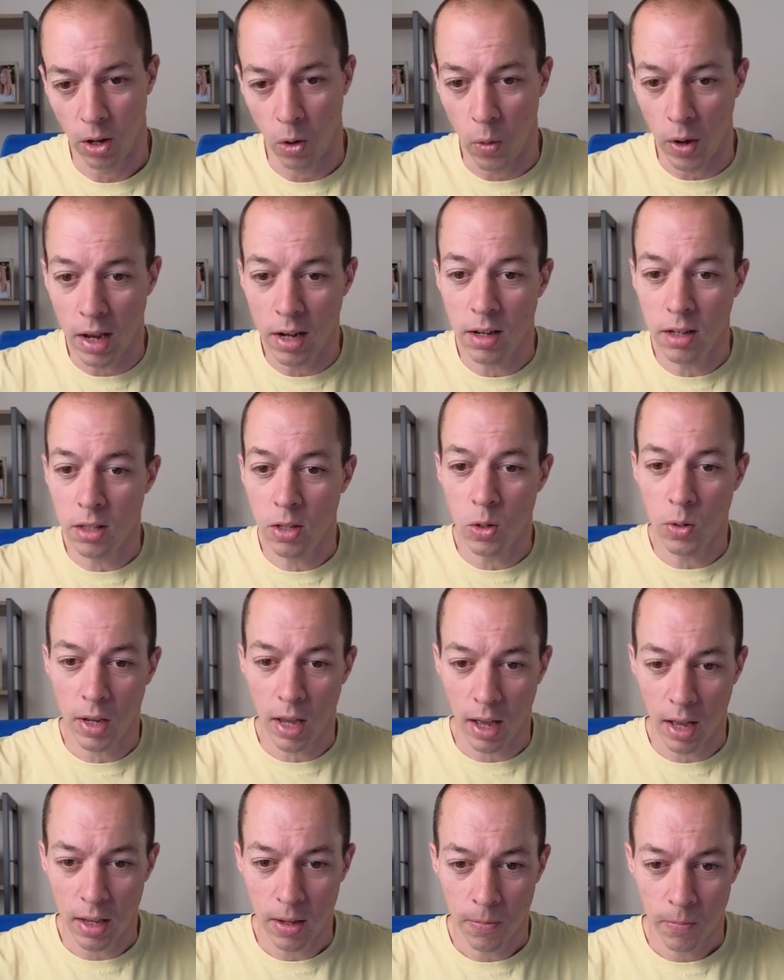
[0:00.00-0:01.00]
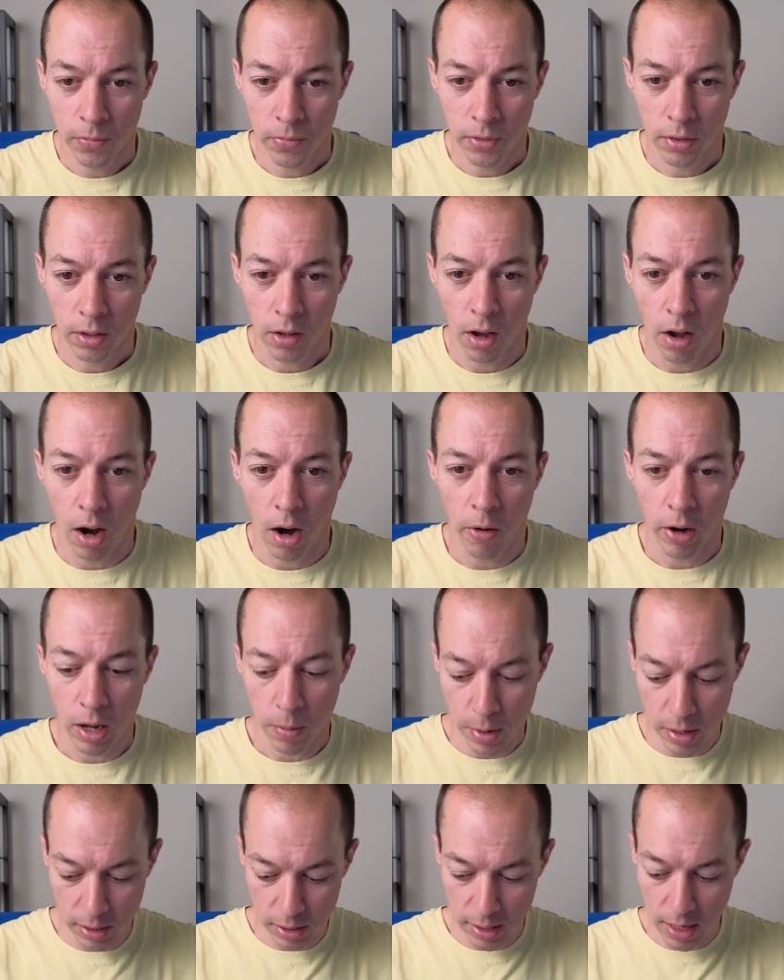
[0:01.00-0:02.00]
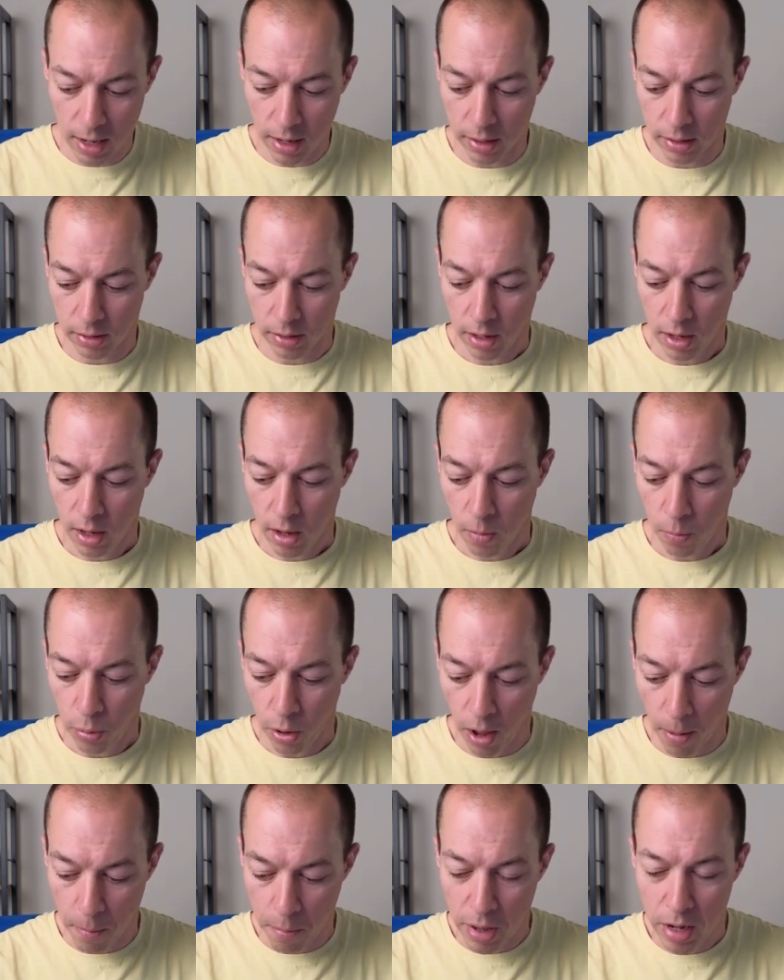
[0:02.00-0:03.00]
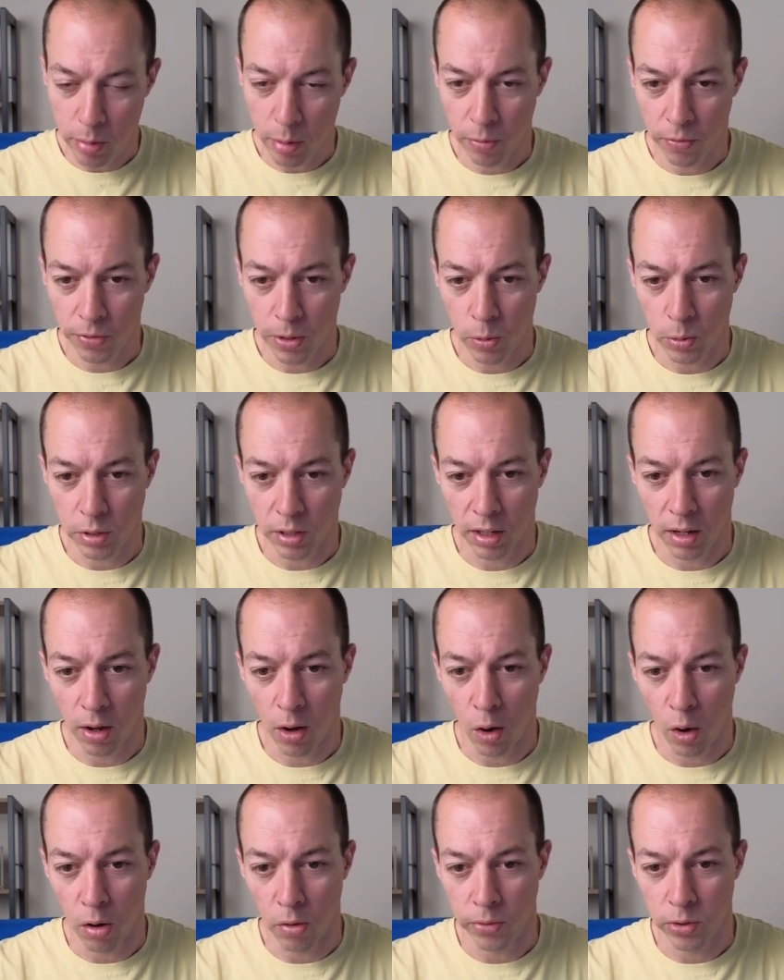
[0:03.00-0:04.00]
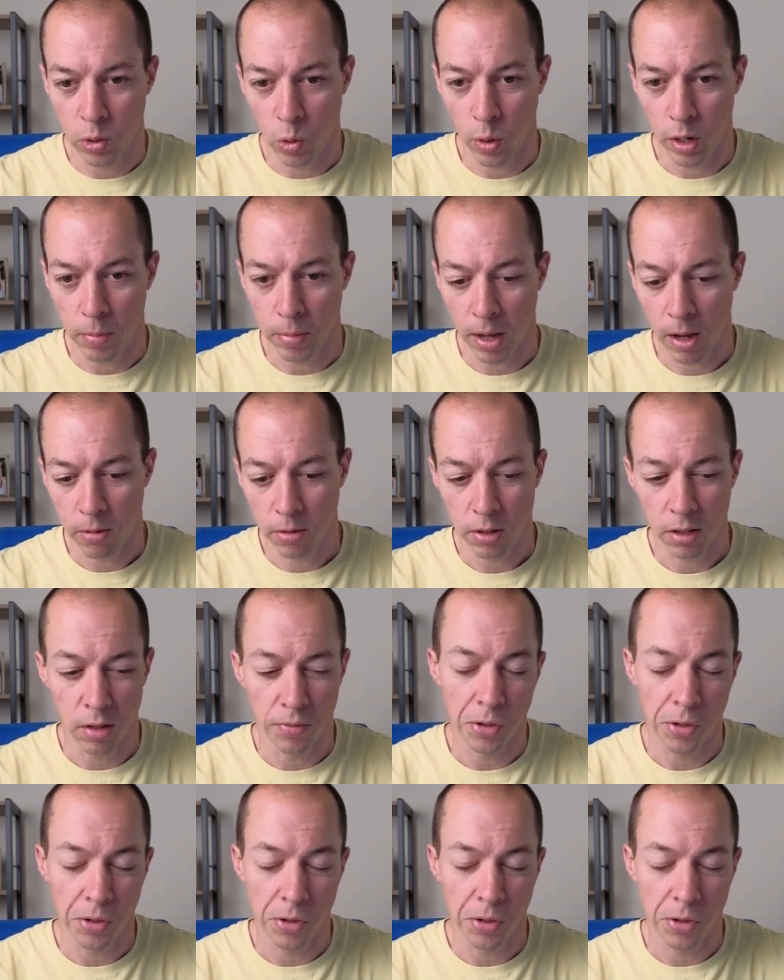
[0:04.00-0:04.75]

So in the UK, I recommend sellers put a minimum filter of £20.